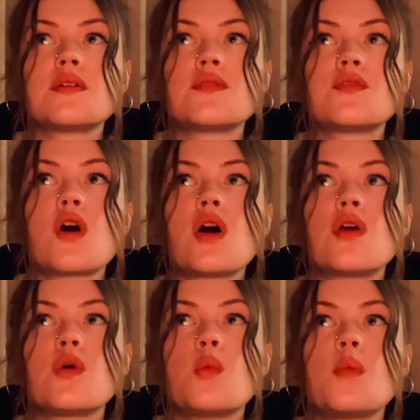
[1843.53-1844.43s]
for
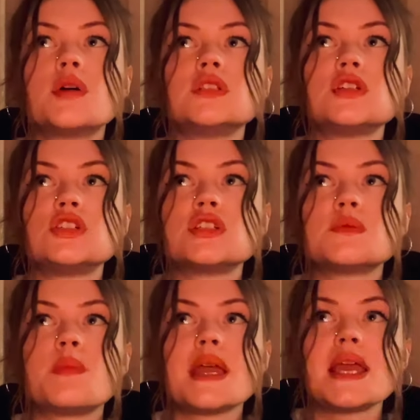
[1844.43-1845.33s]
the woman to
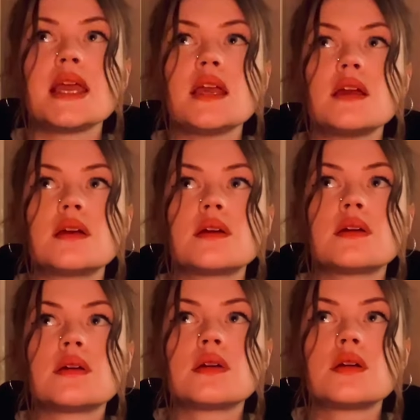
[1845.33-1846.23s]
just be,
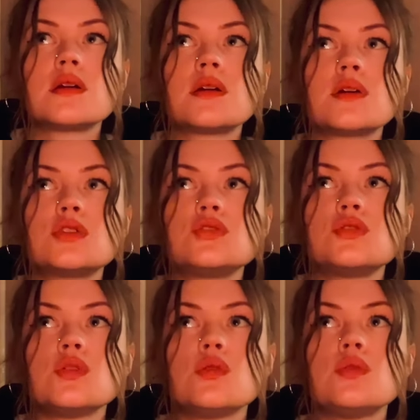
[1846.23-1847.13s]

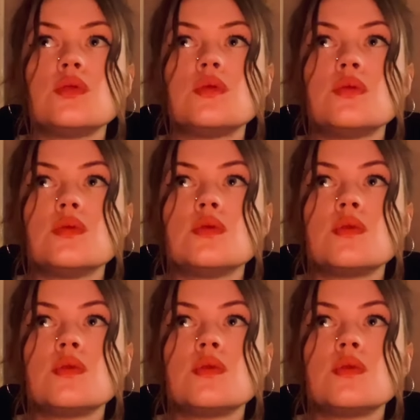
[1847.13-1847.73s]
to